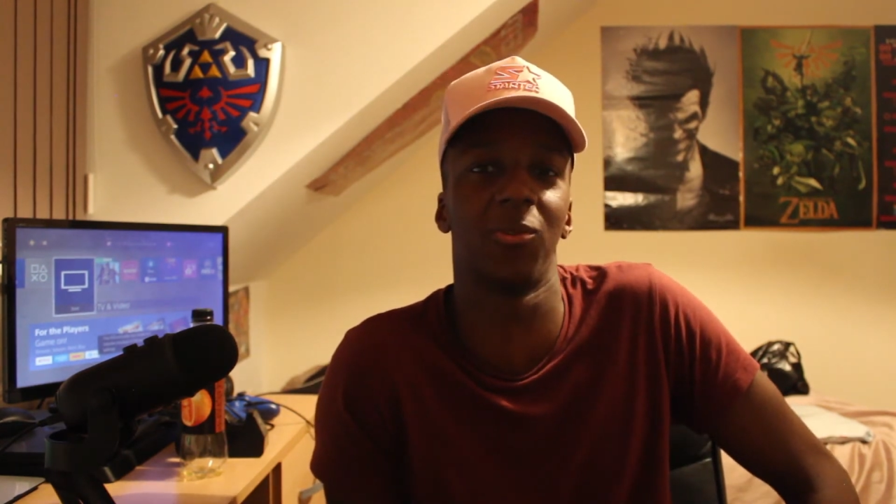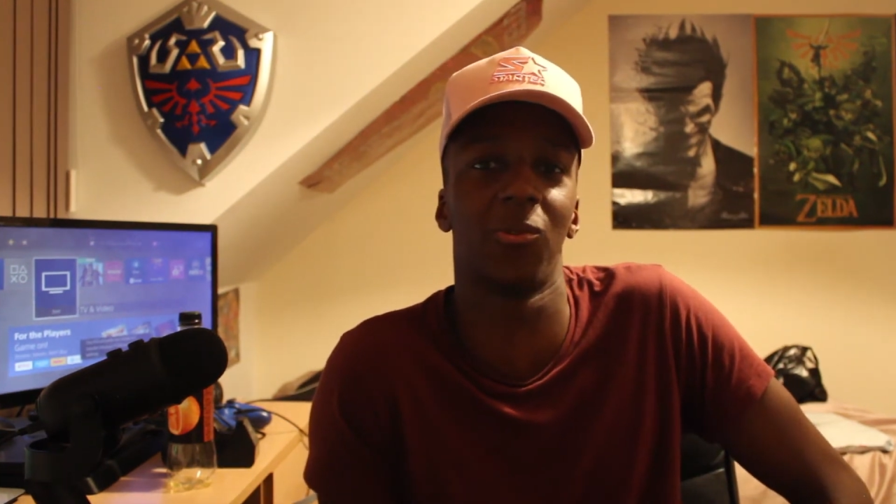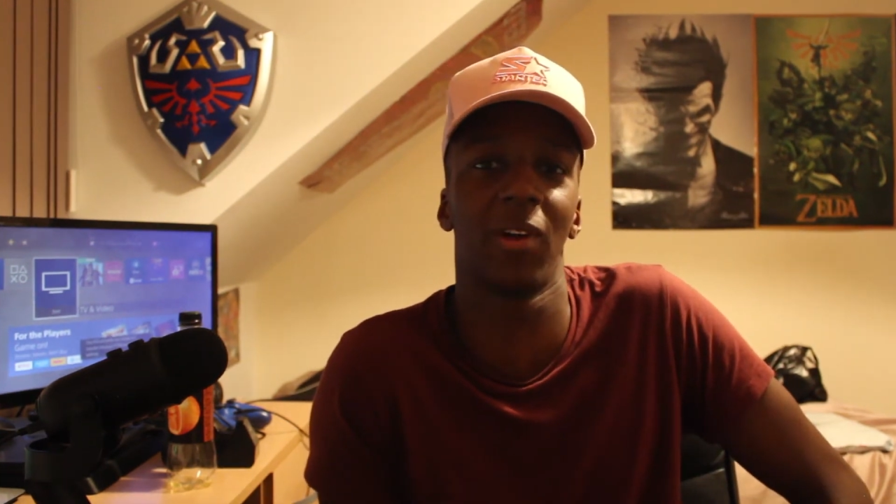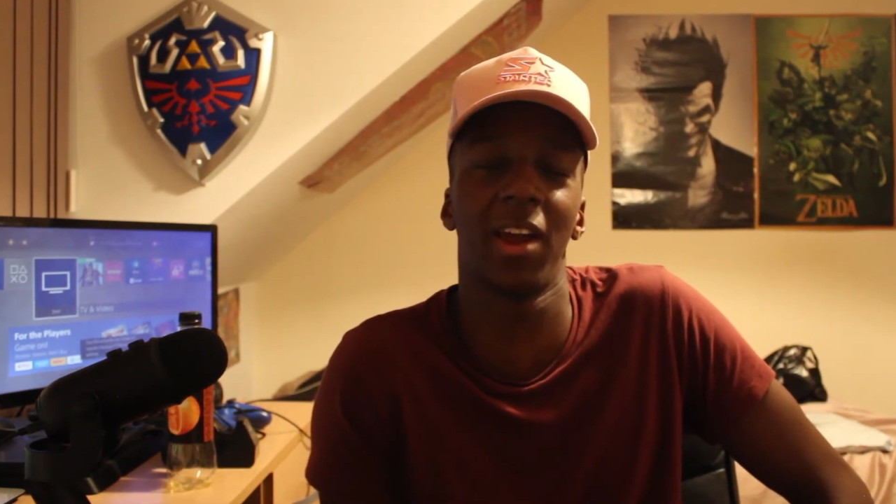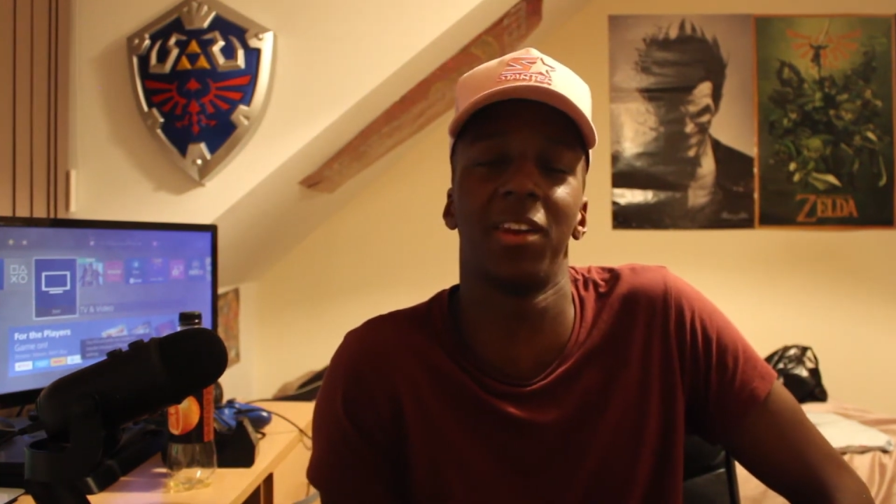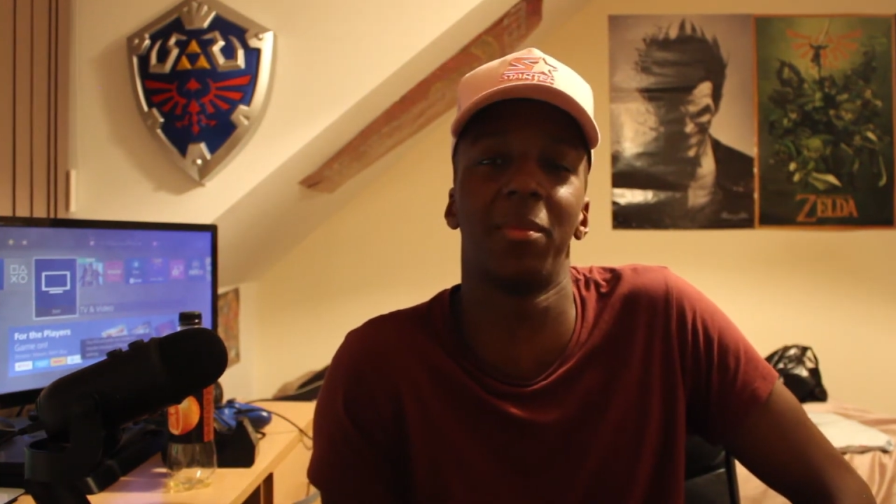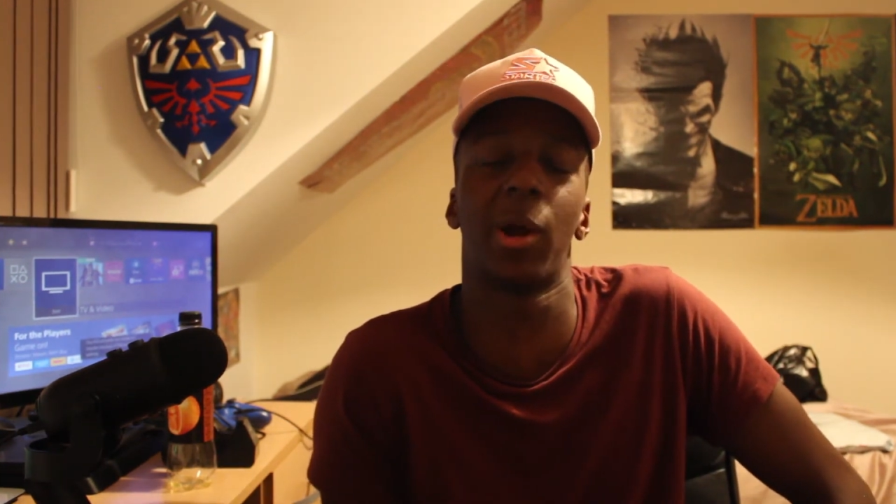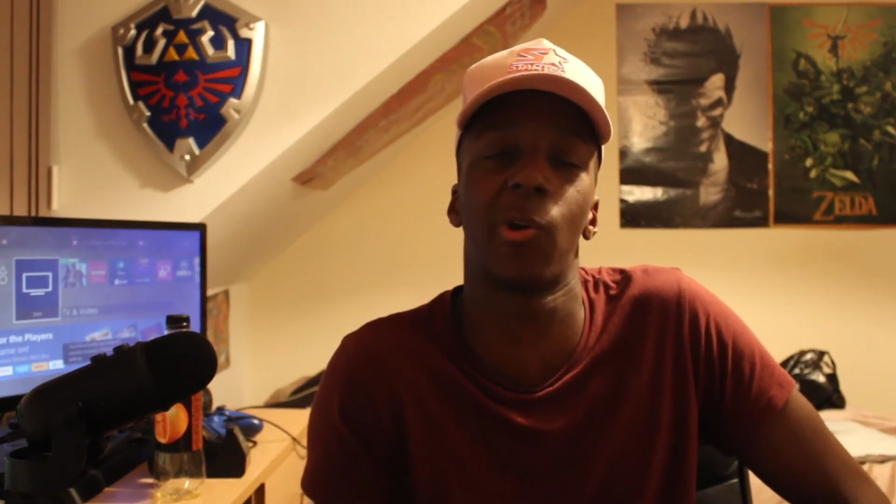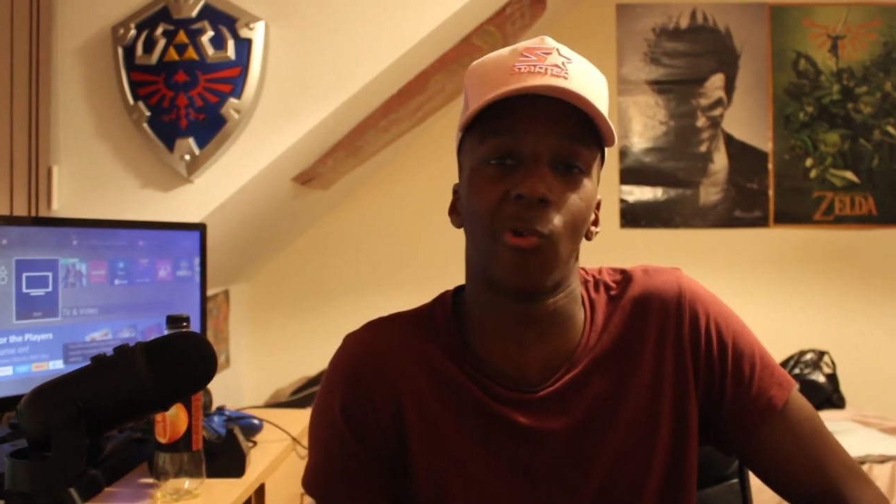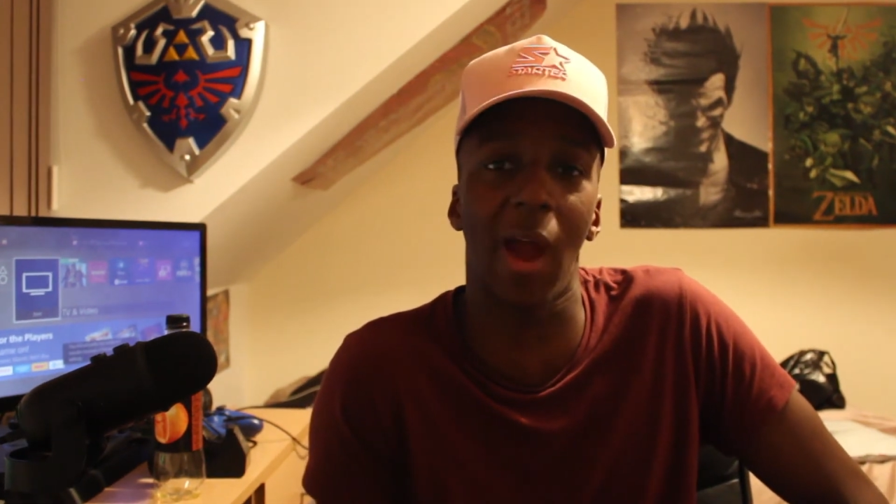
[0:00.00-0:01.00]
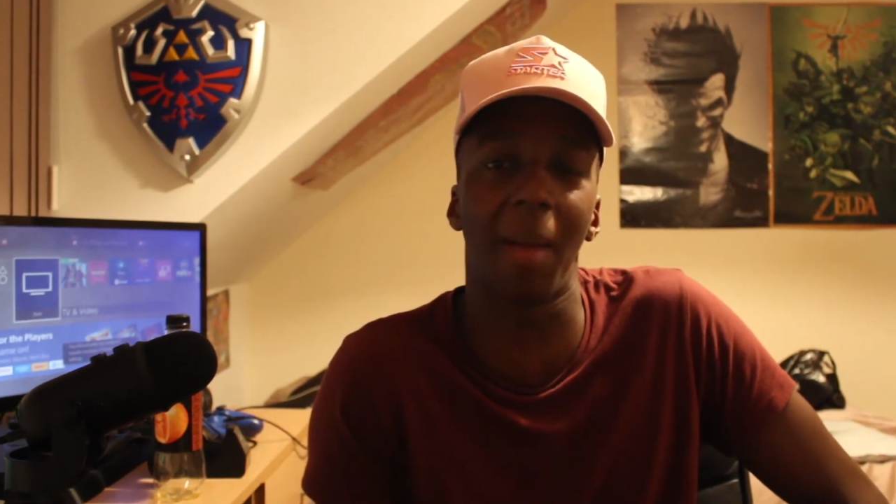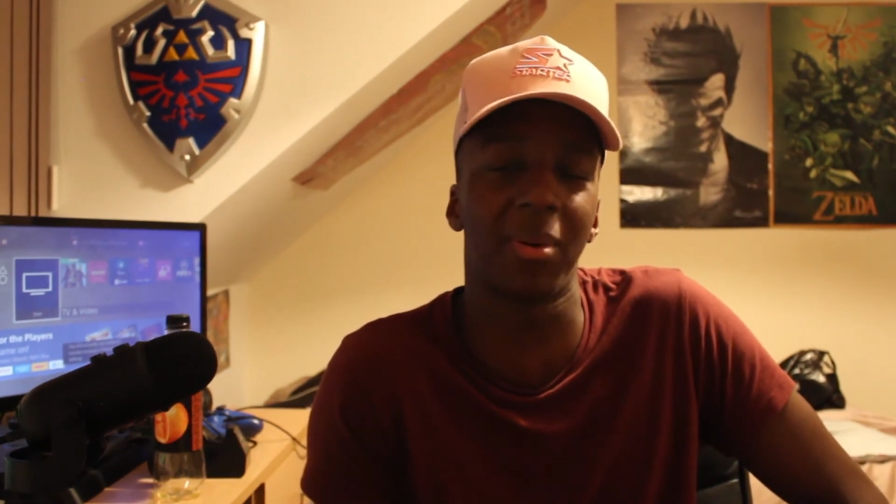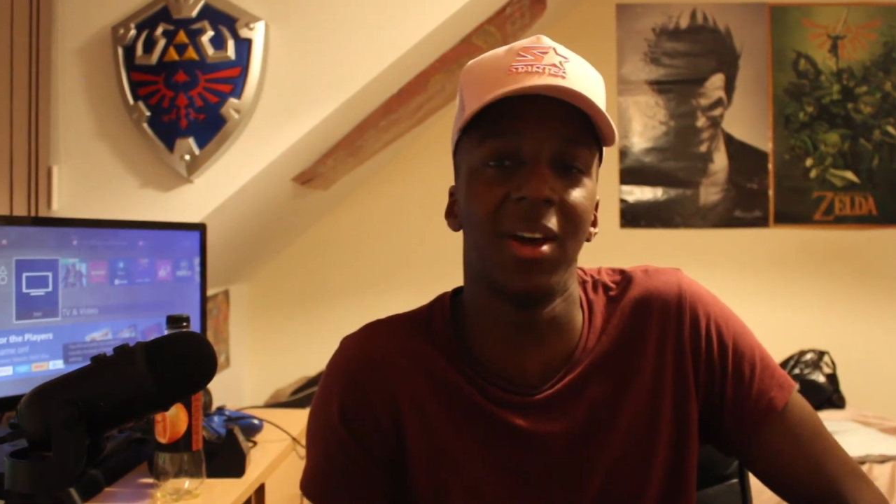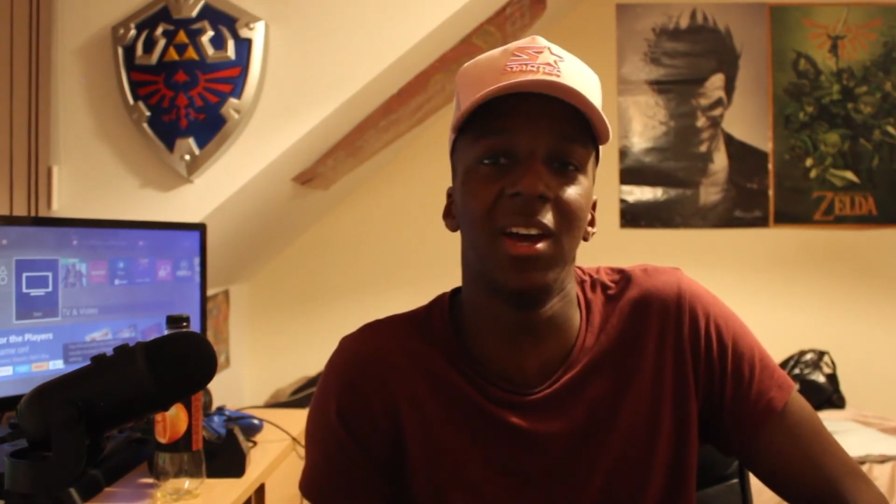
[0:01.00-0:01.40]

random crap